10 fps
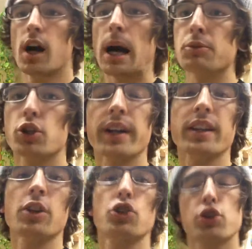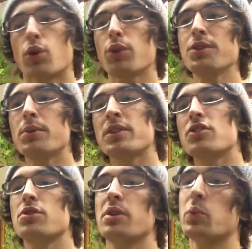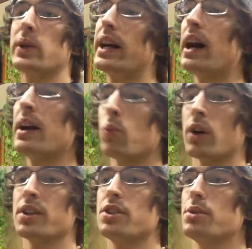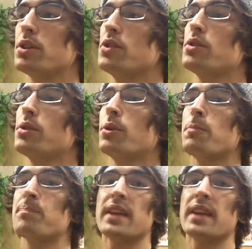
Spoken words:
I'm trying to control you into doing what I wanted you to do.